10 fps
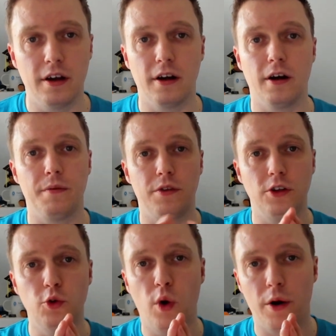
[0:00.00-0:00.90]
Um,
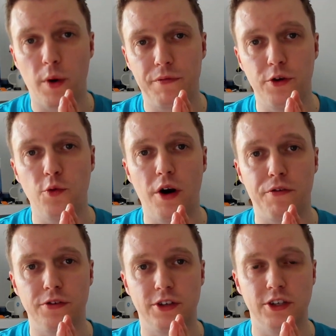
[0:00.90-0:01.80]
the UI view
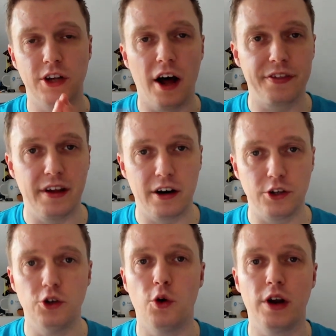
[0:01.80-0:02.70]
reference is not there.
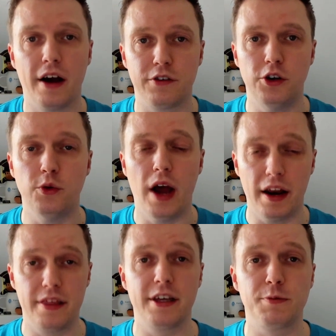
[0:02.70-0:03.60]
You don't have to do
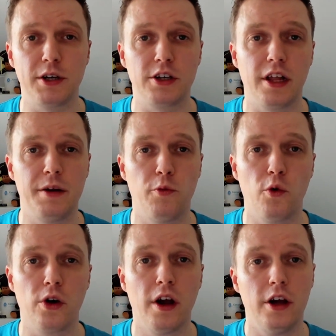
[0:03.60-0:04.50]
anything special
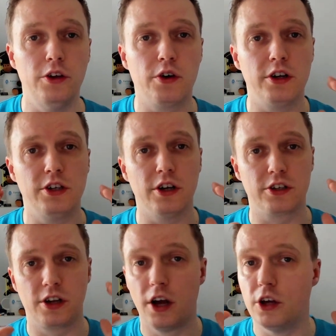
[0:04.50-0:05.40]
anymore. You can
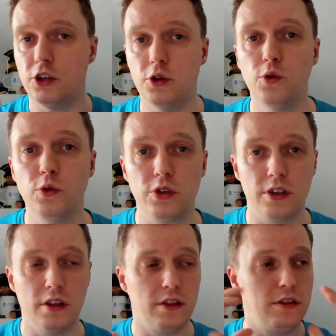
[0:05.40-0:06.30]
just use
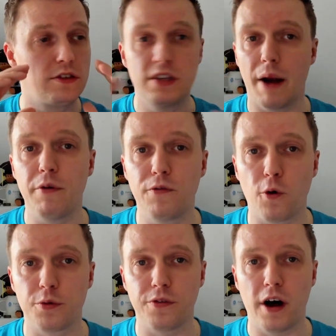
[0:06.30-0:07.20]
Xamarin
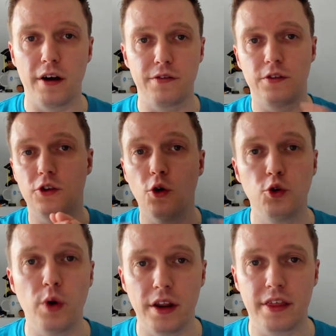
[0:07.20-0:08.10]
Forms 5, don't
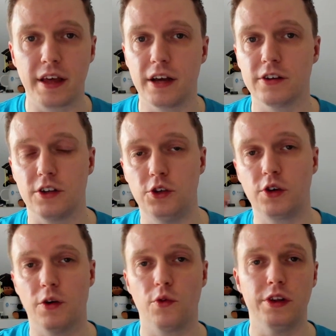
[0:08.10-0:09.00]
do anything else, and you
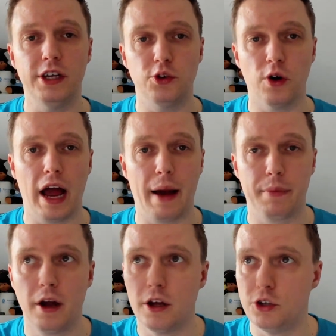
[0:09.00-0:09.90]
can release your app
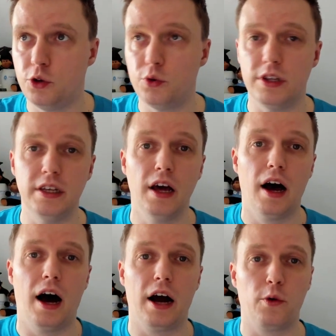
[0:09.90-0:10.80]
to the
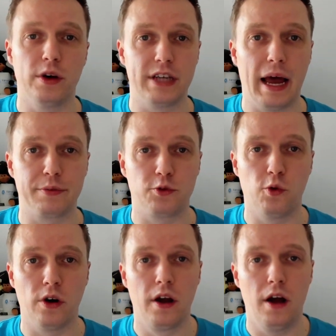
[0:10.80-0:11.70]
iOS App
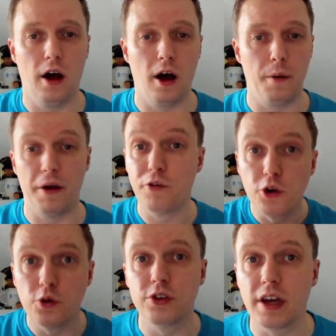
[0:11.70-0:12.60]
Store. Um, if you're
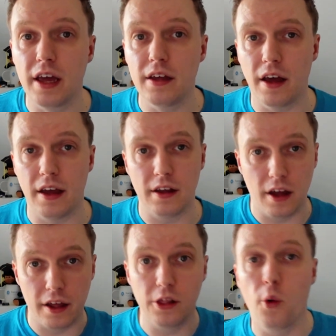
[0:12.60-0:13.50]
using a,
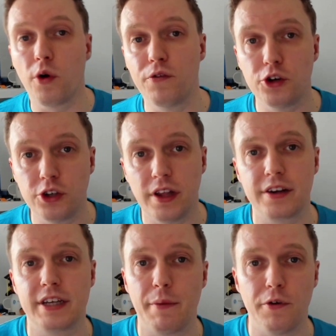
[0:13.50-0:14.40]
a, a, lower version than
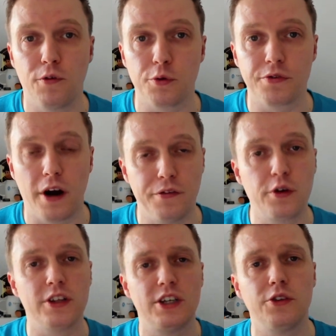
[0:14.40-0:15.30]
Xamarin Forms 5, you
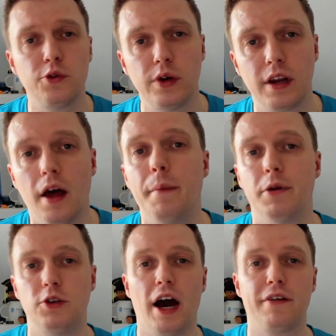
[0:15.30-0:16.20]
can still do it,
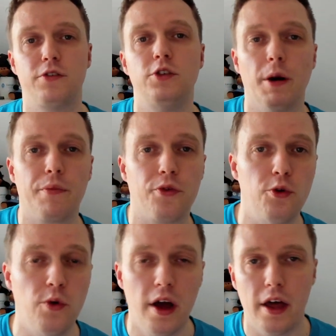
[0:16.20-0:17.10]
but you have to jump
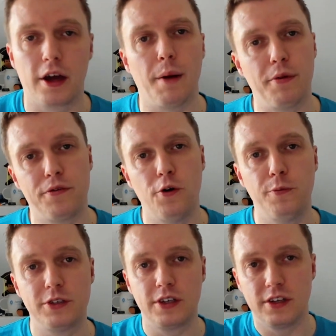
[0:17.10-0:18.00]
through a couple of
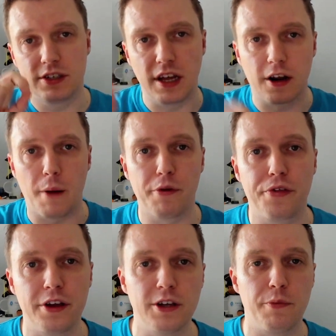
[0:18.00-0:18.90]
hoops, set a couple of
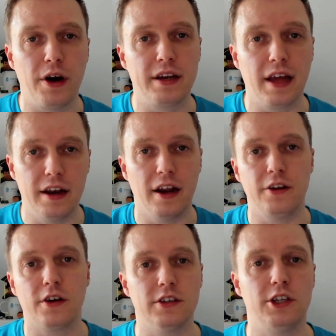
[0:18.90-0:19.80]
things up right, and then
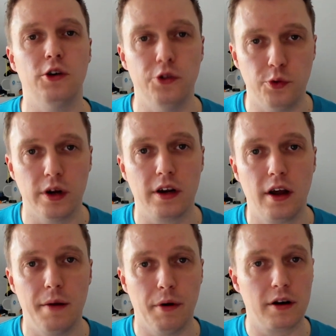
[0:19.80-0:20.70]
you can still do it.
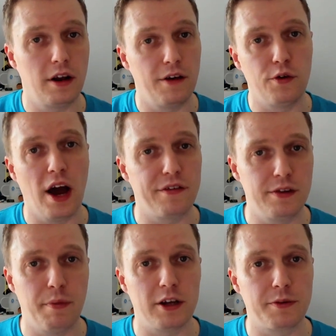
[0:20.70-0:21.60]
But if you have the
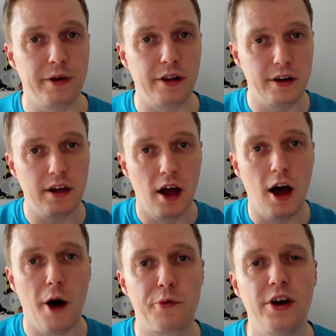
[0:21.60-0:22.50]
possibility,
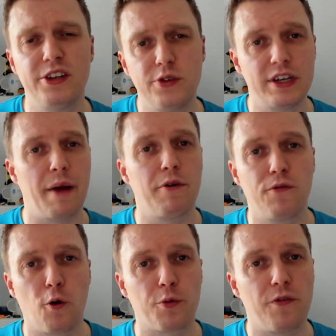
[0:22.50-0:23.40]
upgrade to Xamarin
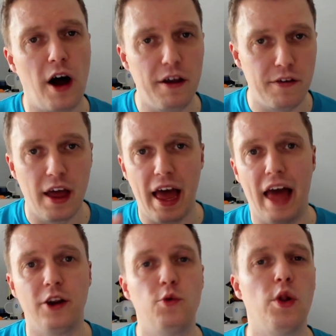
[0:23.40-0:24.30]
Forms 5,
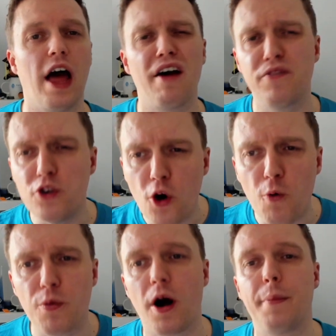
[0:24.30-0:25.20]
and you will have no
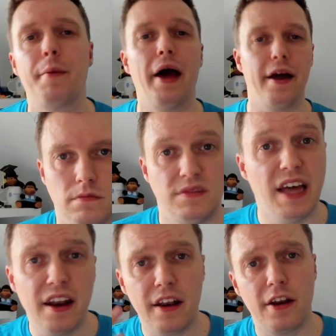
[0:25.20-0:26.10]
problem at all.
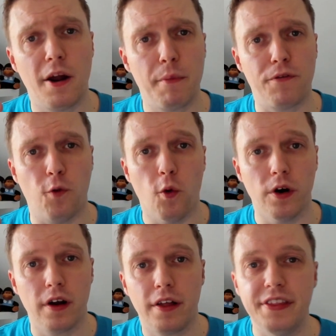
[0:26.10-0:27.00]
Then, number four,
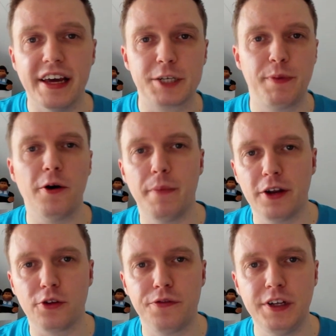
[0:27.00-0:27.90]
the
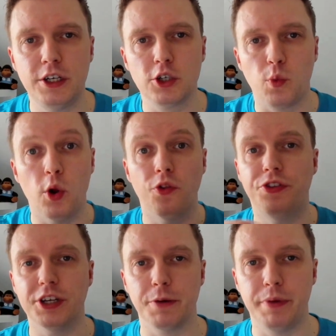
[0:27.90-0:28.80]
experimental features will
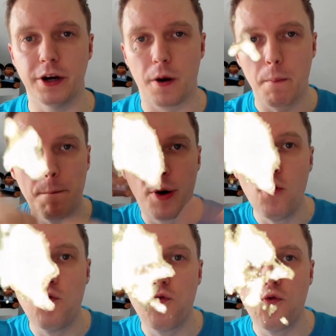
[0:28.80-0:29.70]
disappear.
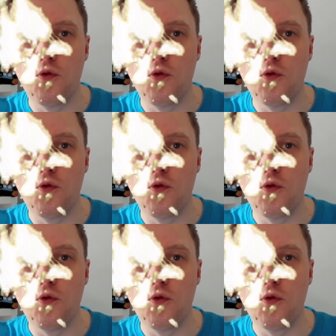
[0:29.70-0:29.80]
Poof!